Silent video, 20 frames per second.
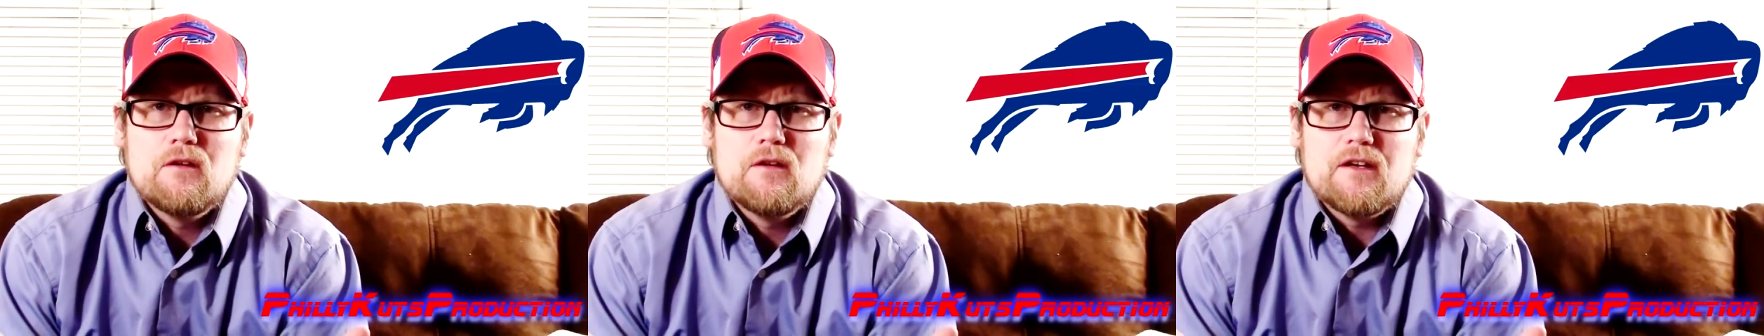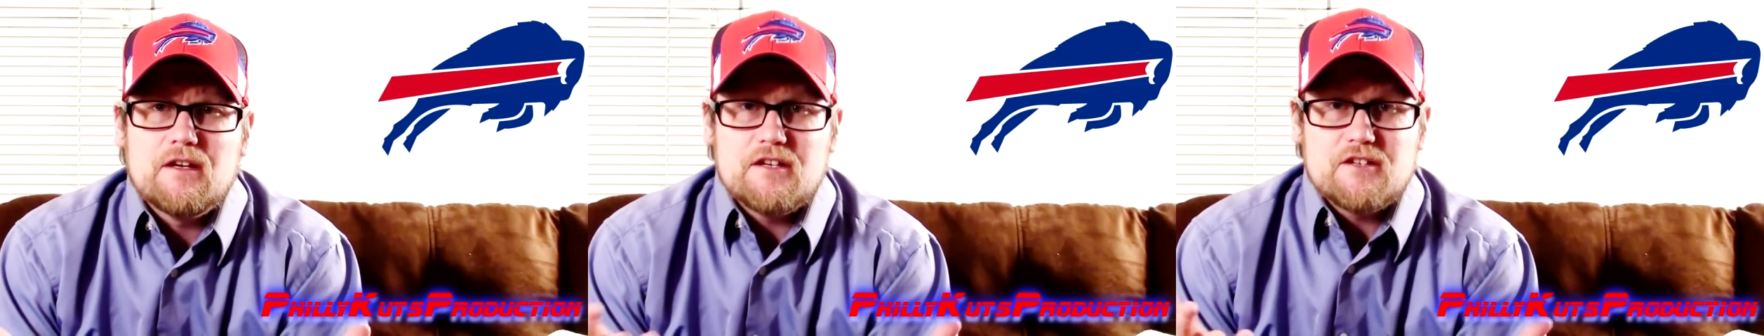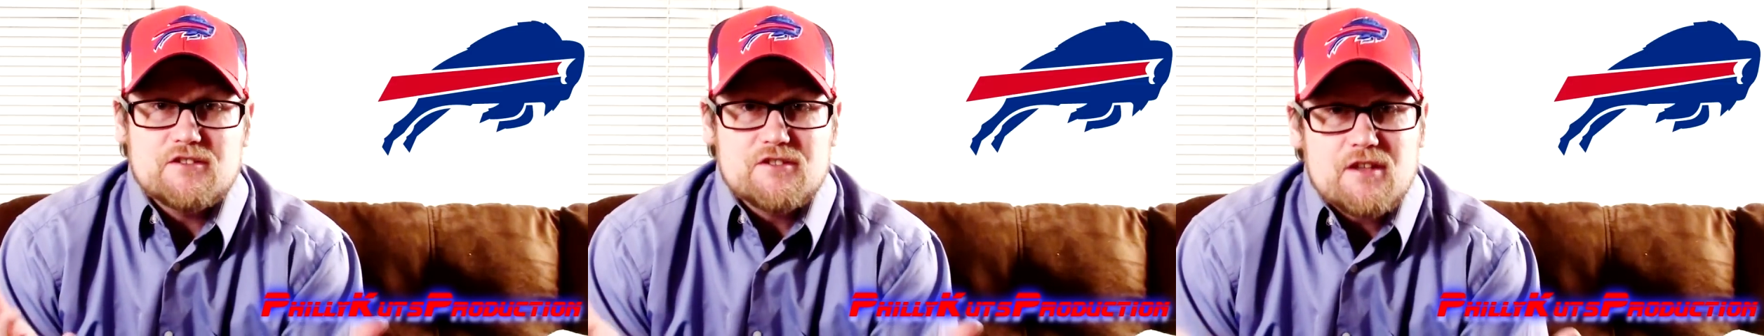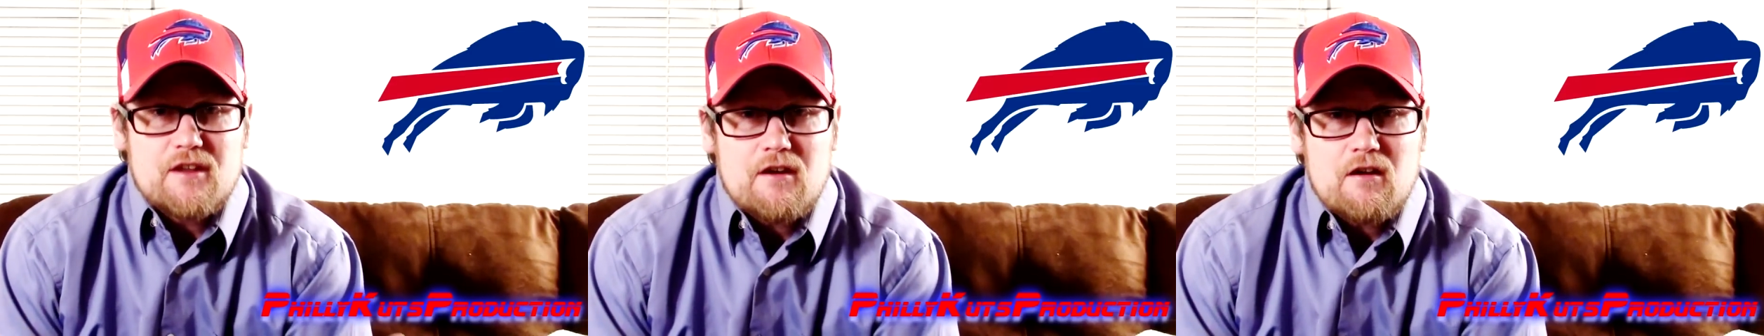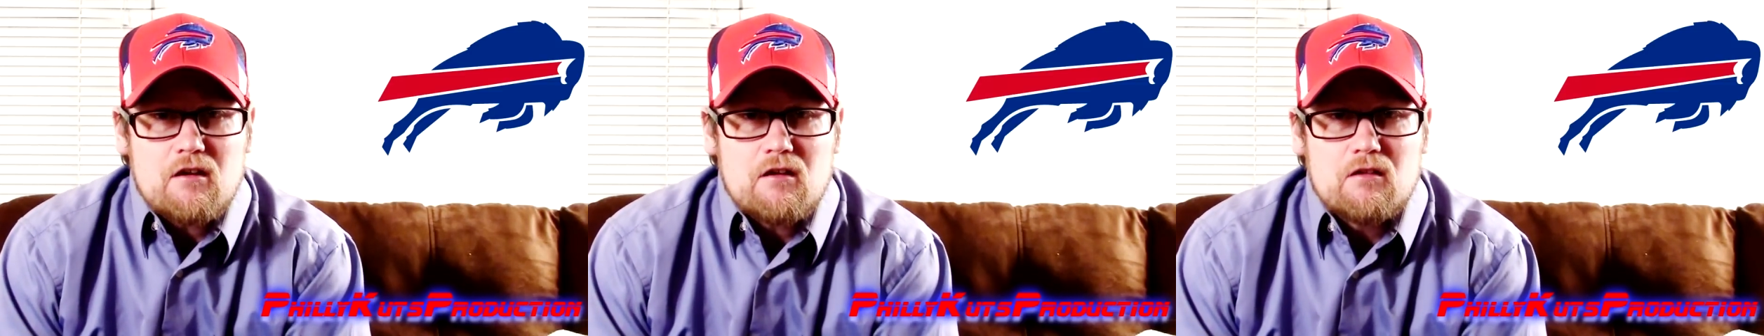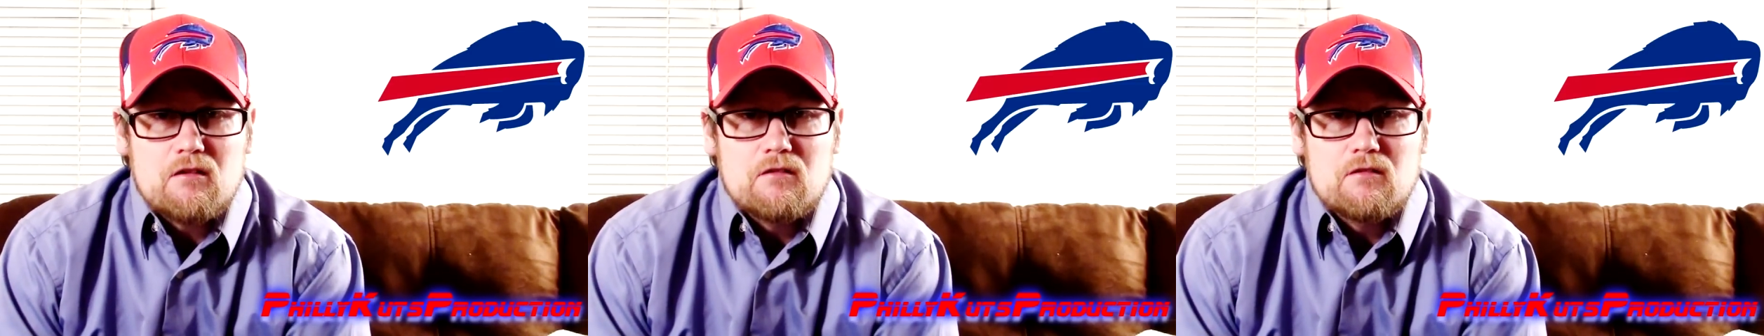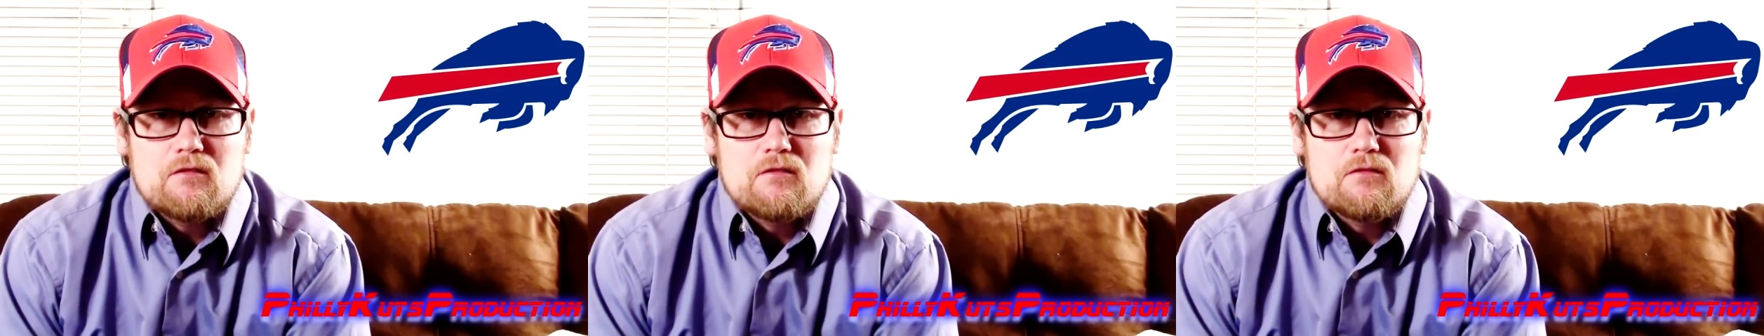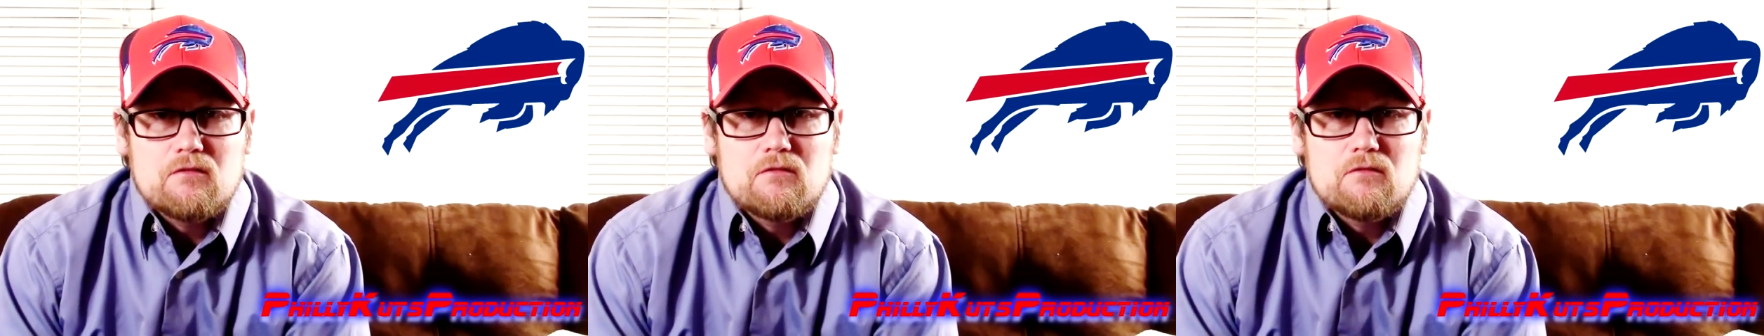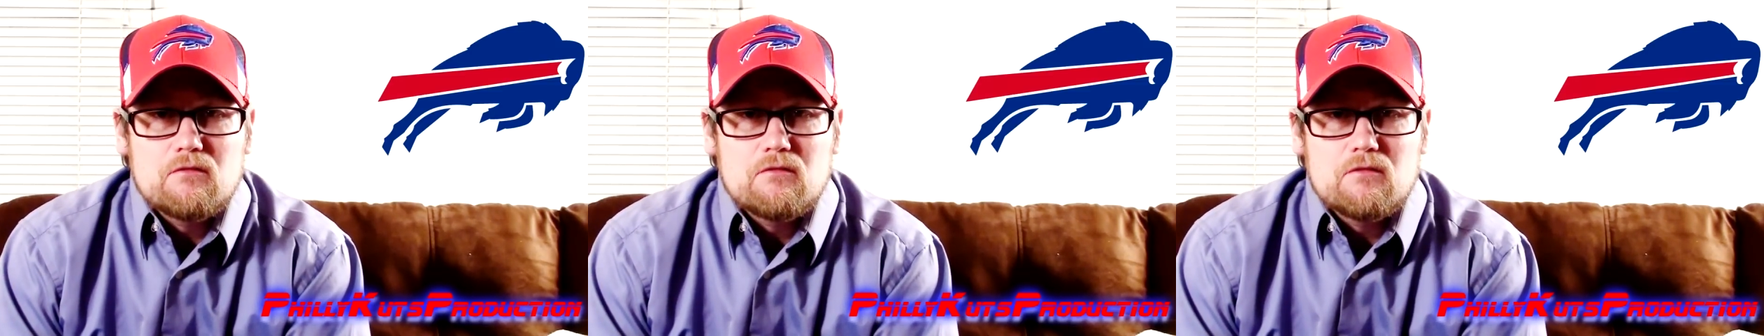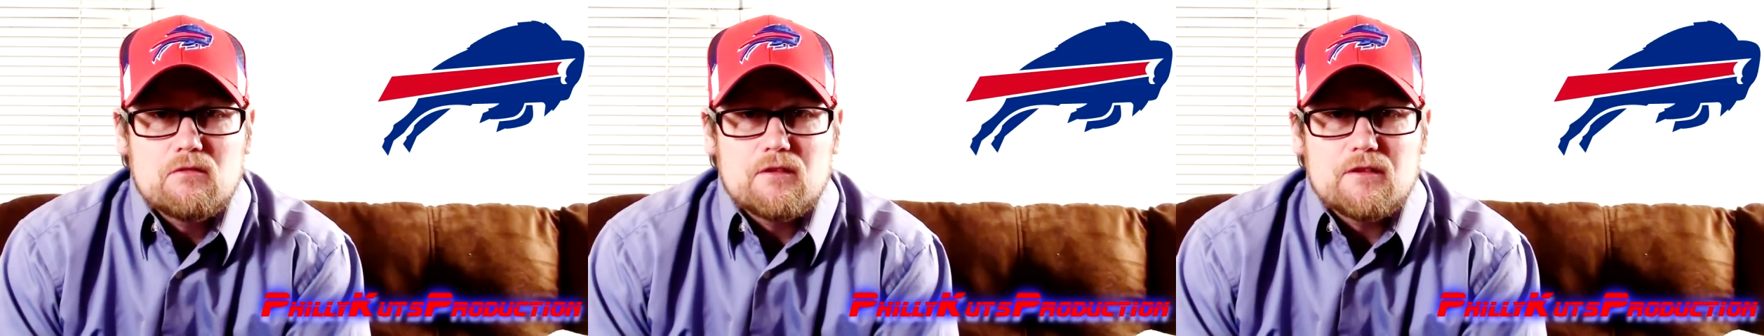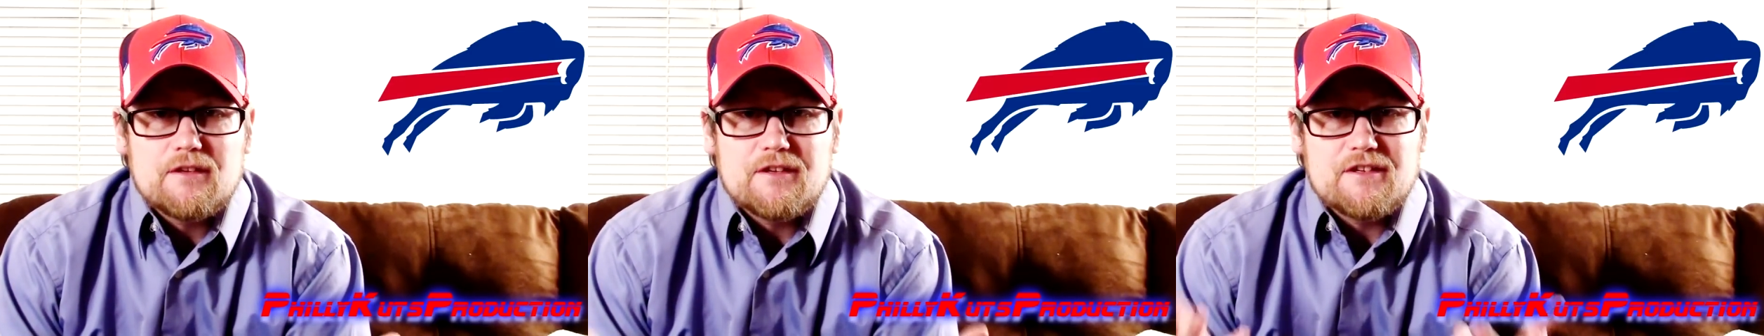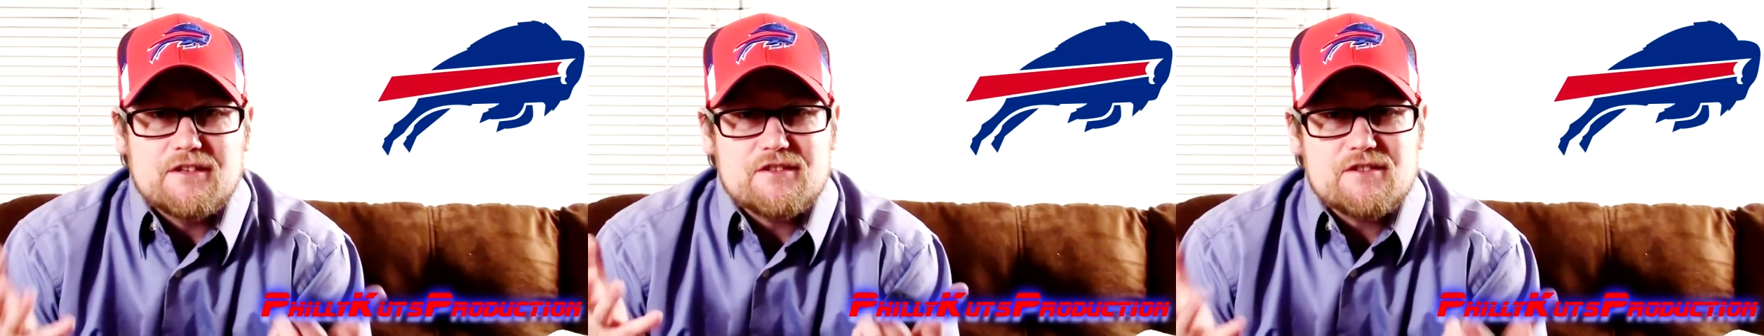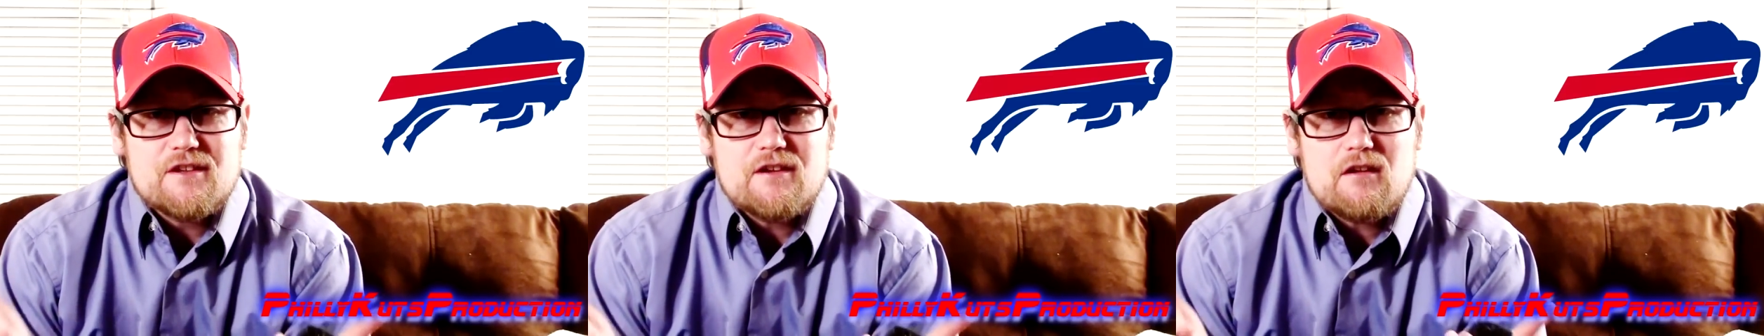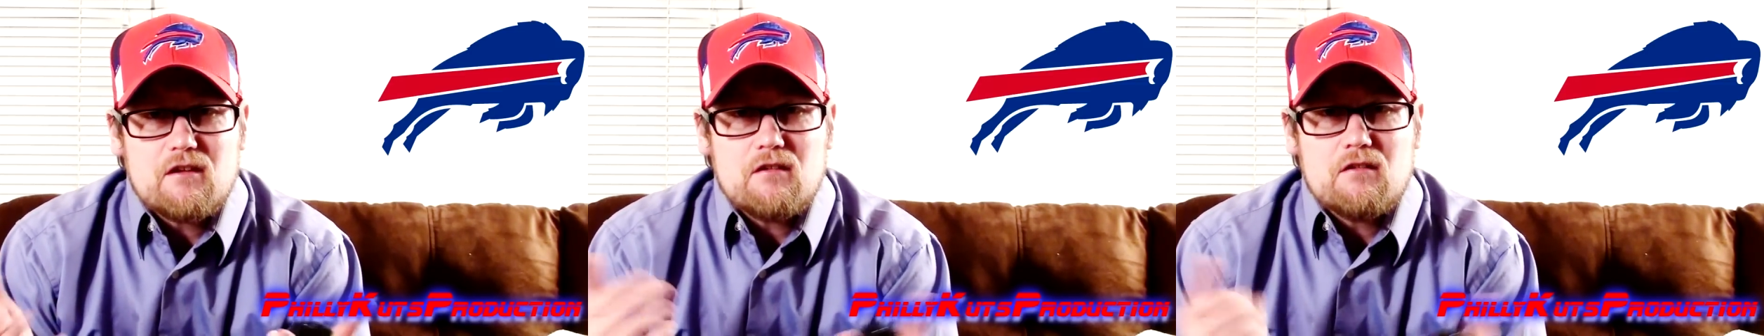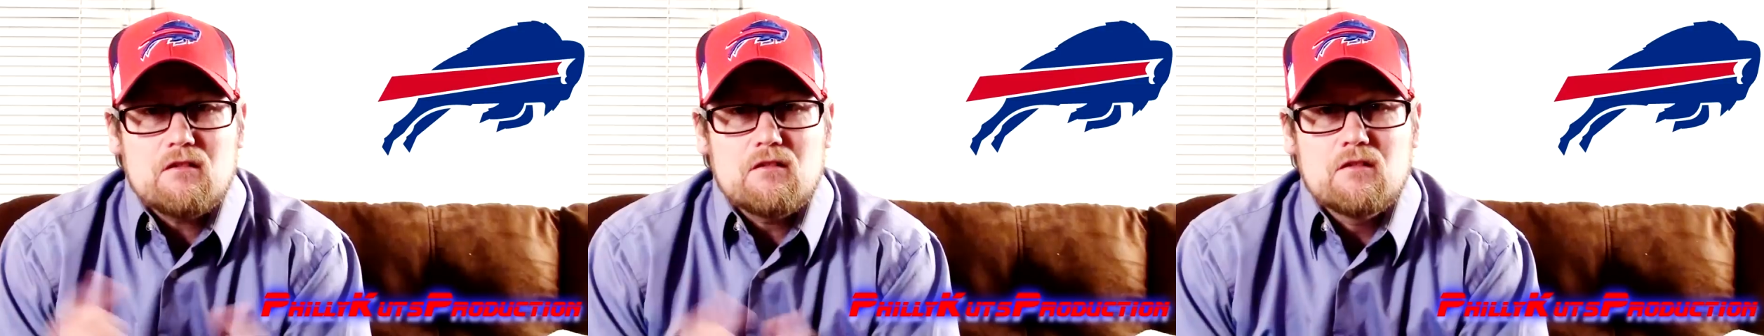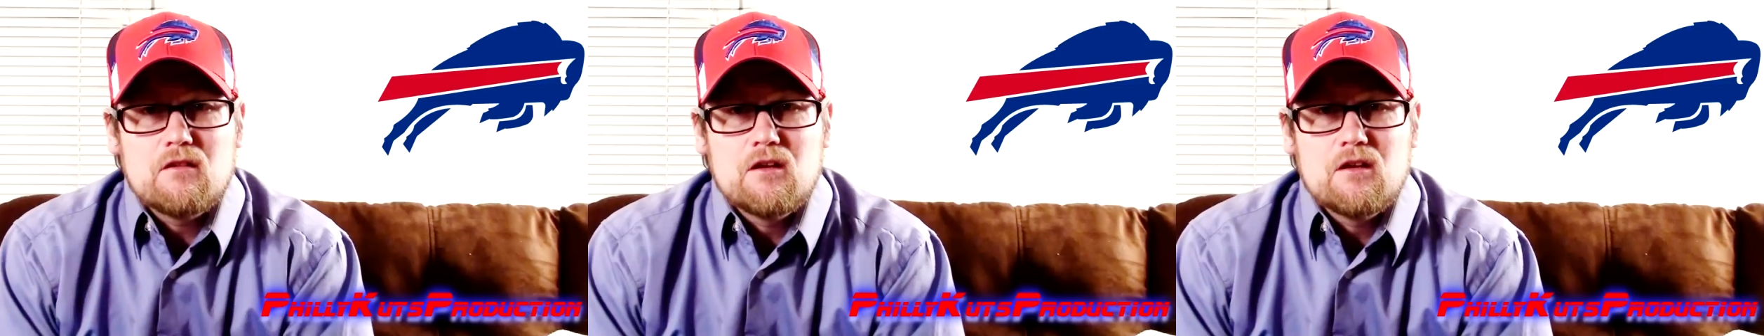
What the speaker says: Is there? Is there?